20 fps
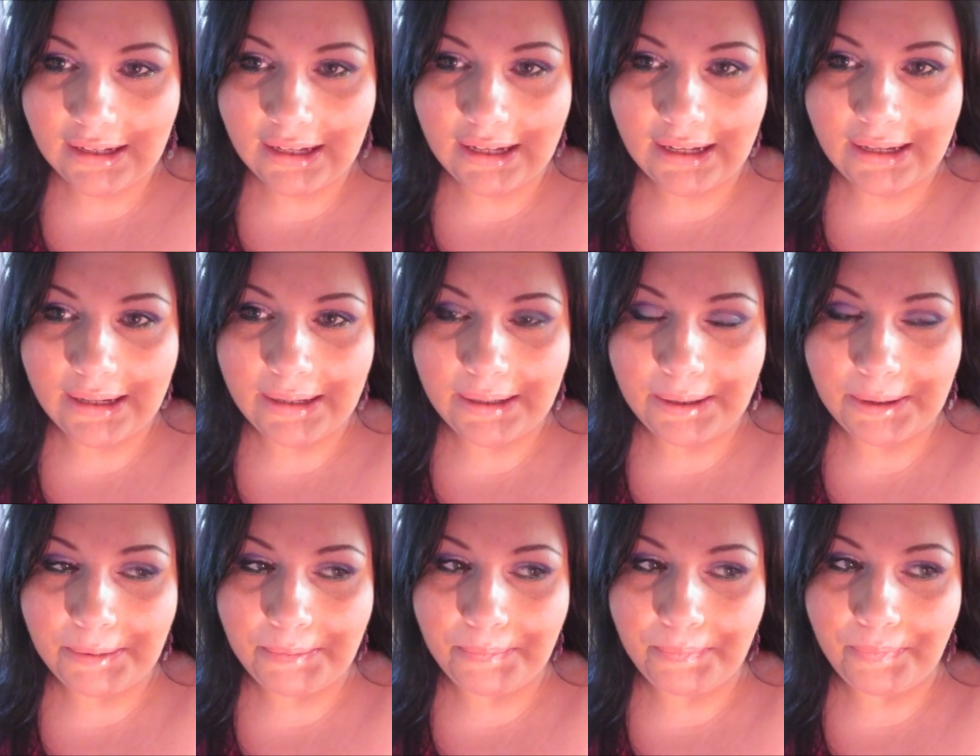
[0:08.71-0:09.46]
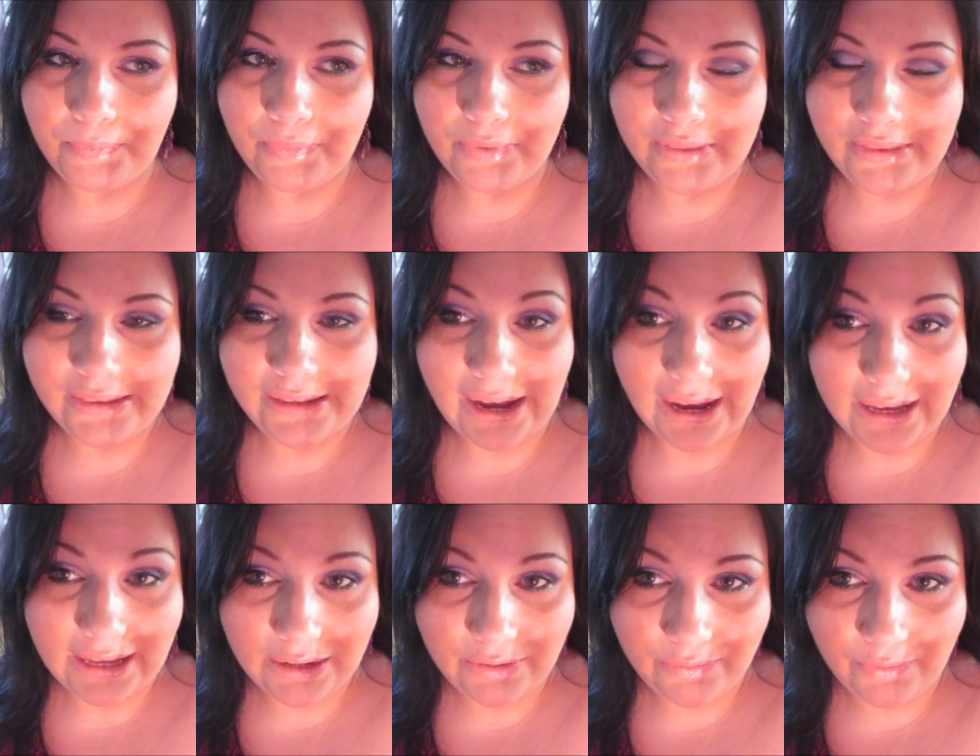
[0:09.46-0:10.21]
um,
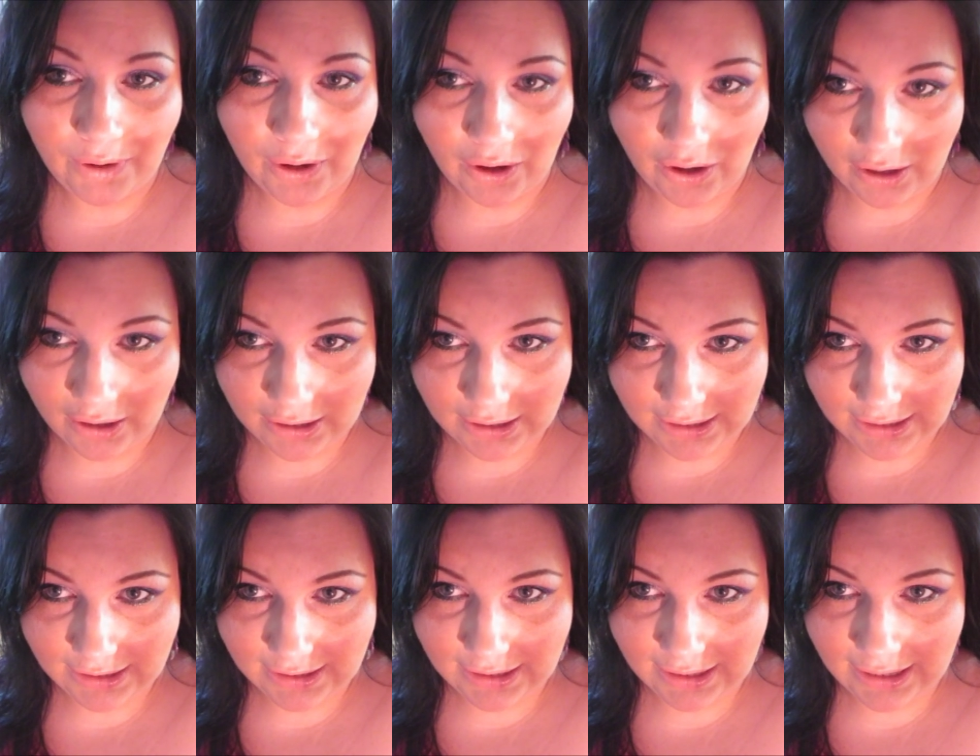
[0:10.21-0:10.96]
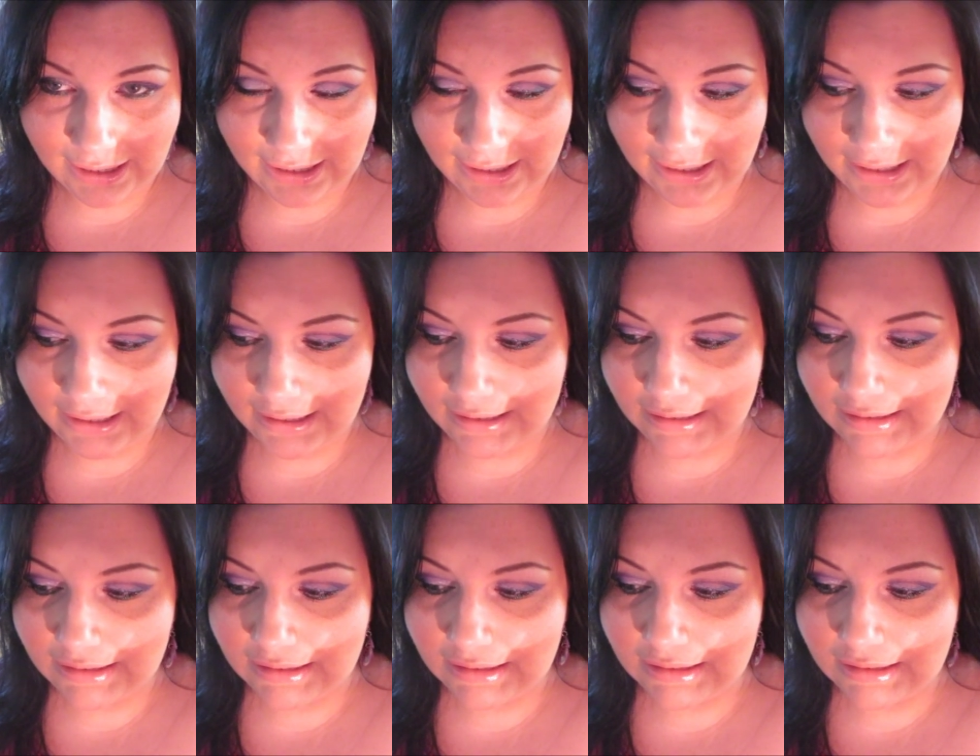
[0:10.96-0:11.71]
diet vlog
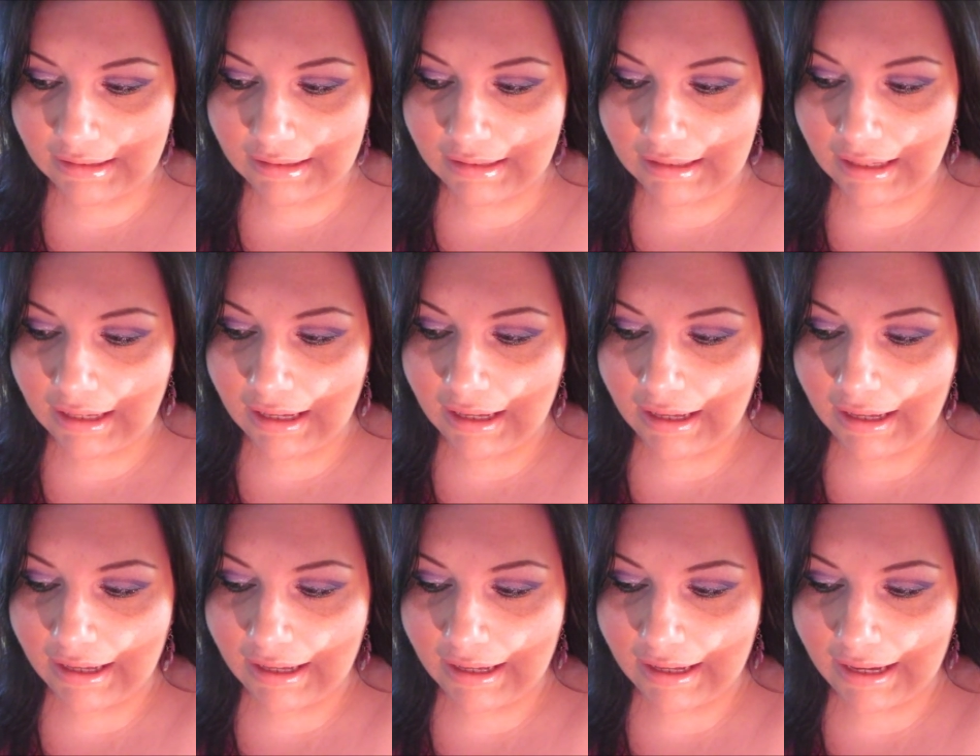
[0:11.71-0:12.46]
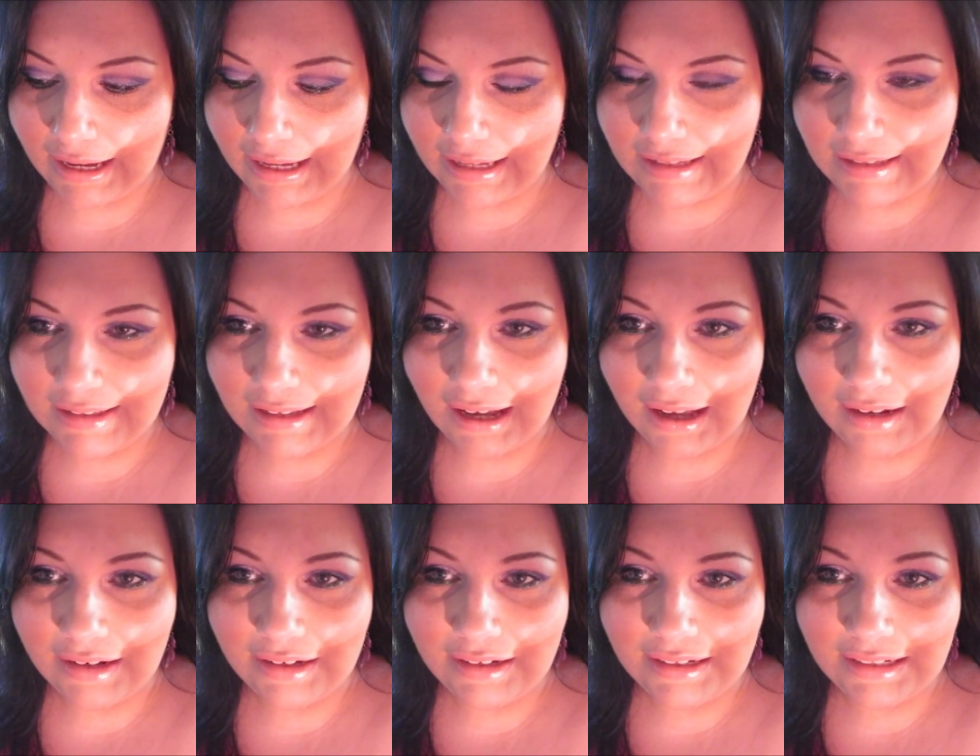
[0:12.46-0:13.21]
and I
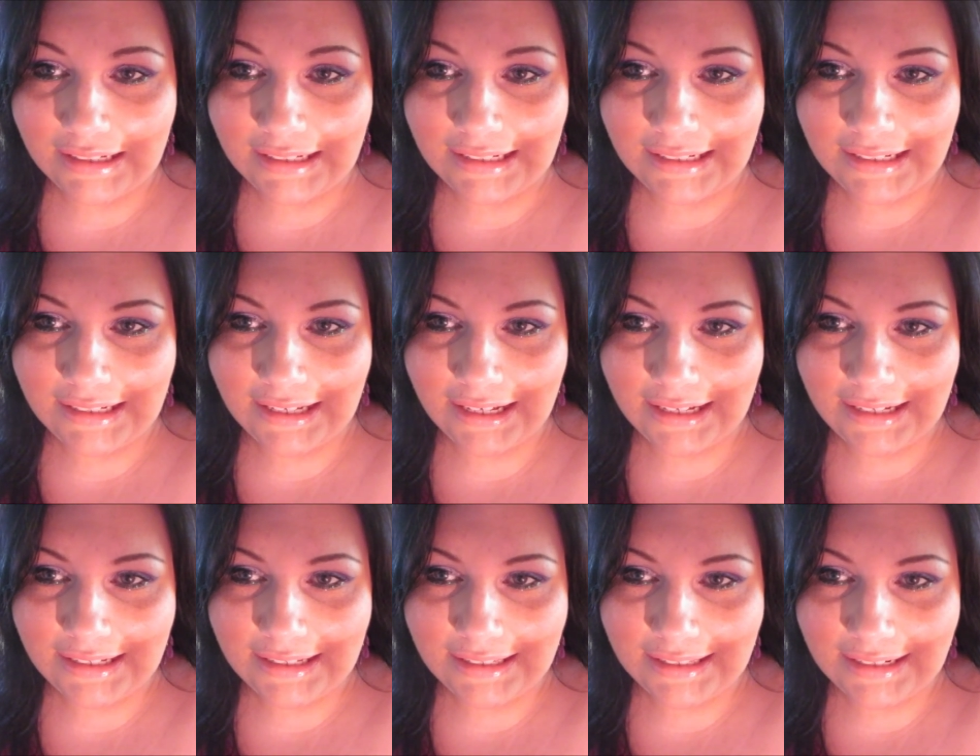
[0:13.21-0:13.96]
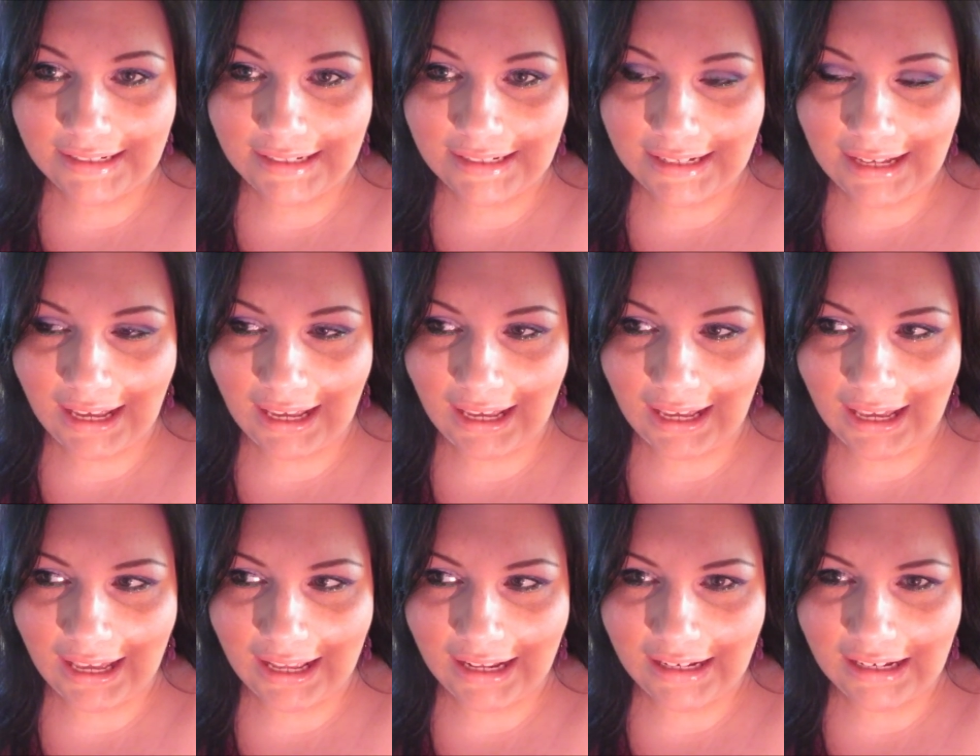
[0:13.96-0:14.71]
started it yesterday
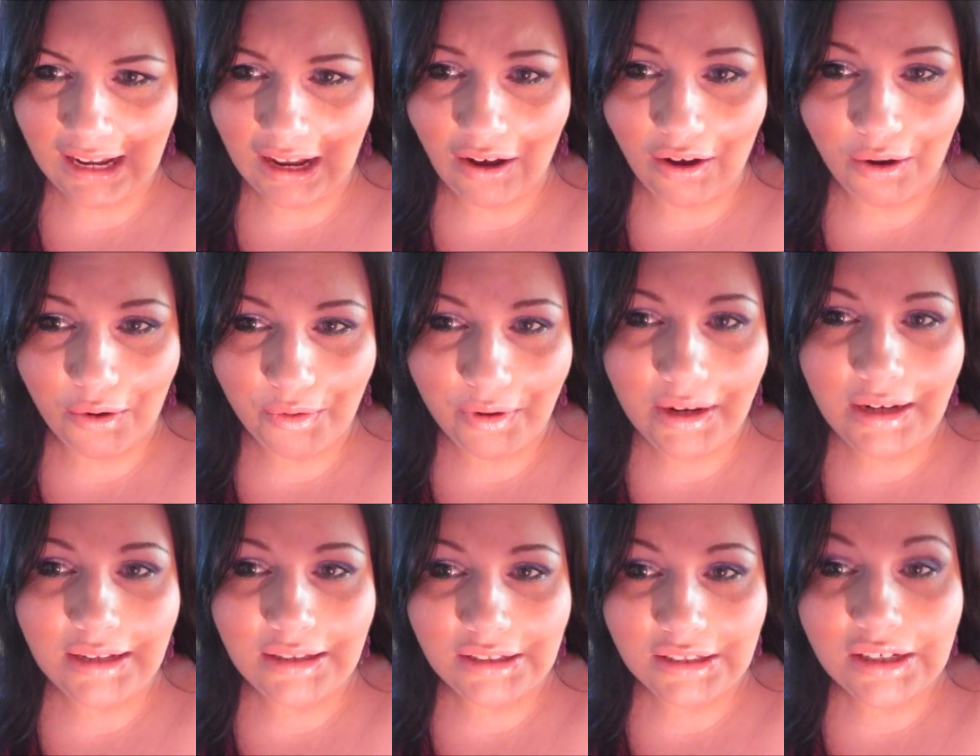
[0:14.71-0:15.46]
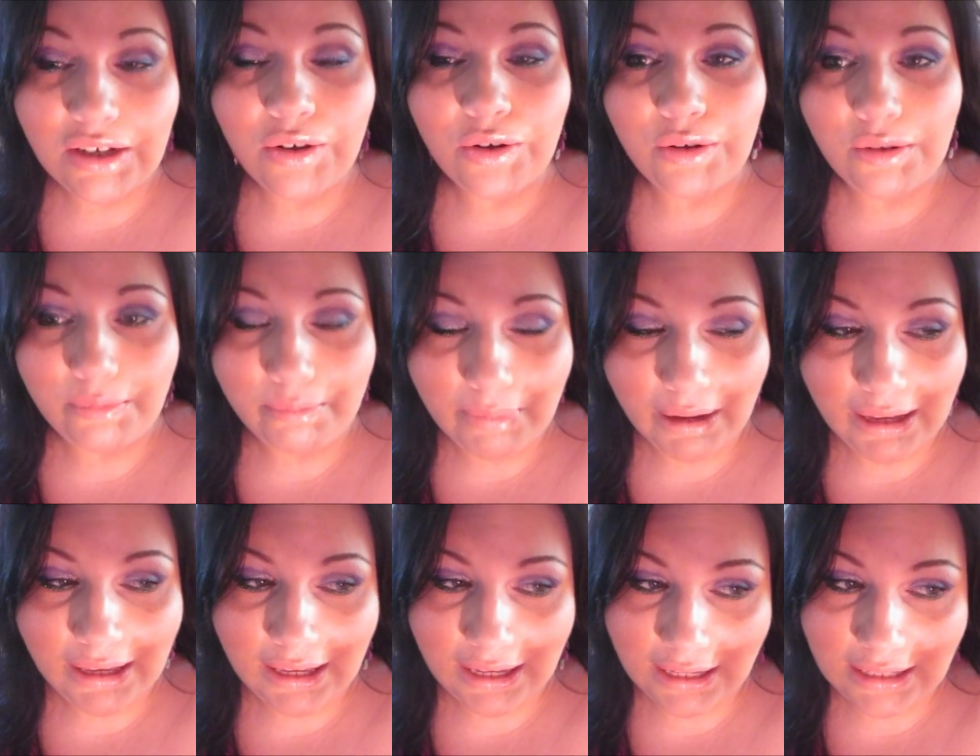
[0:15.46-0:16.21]
and I already told
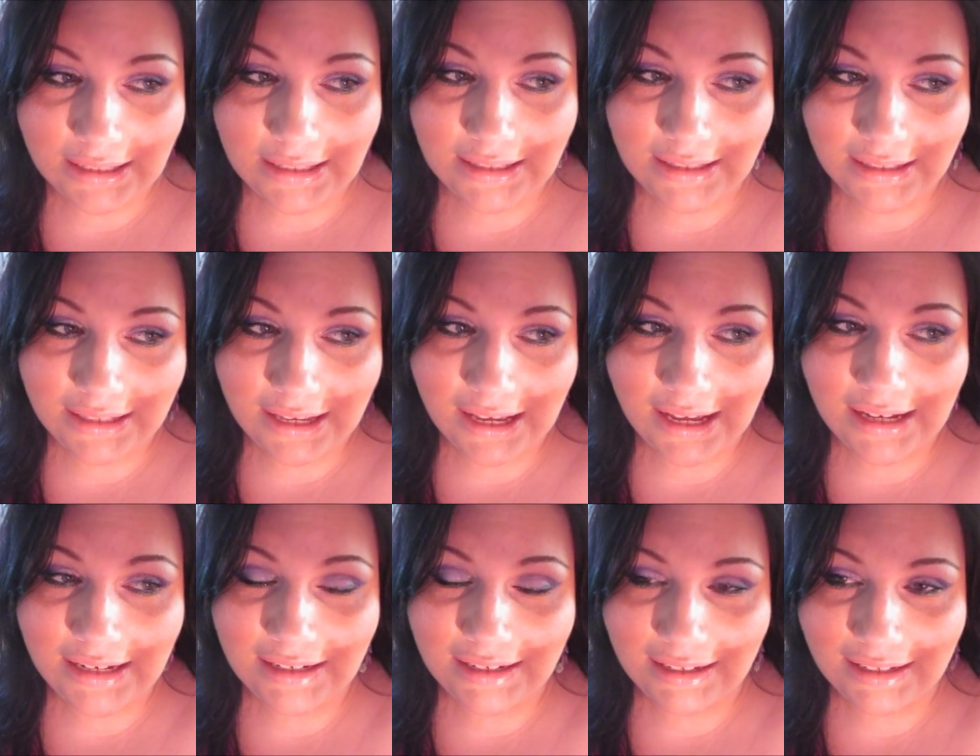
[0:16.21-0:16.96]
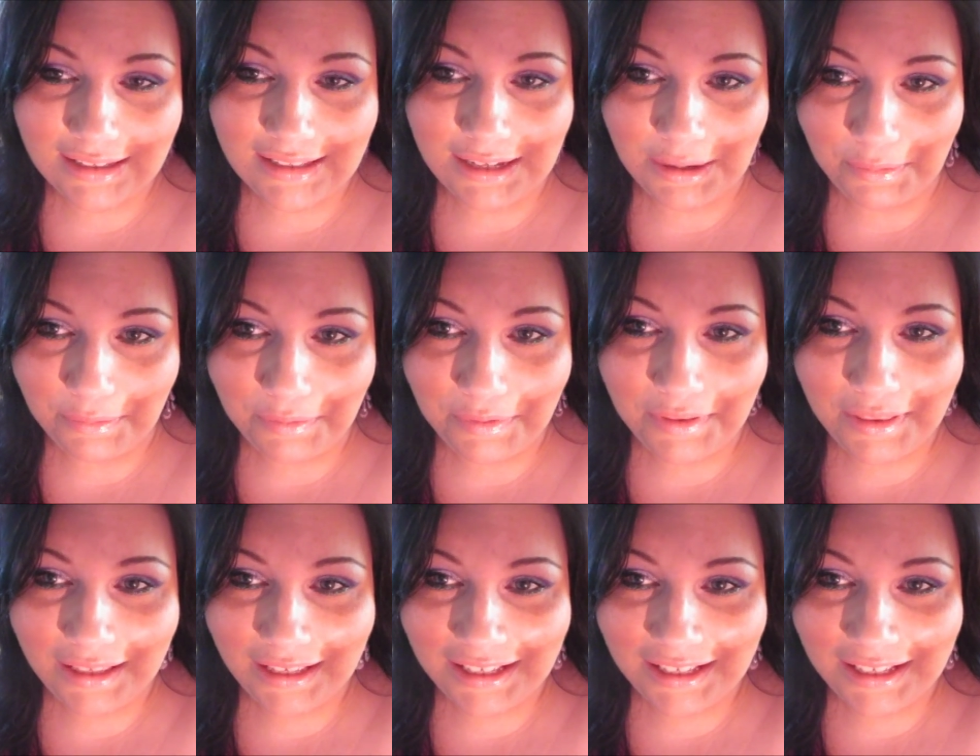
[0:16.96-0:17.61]
my kids that something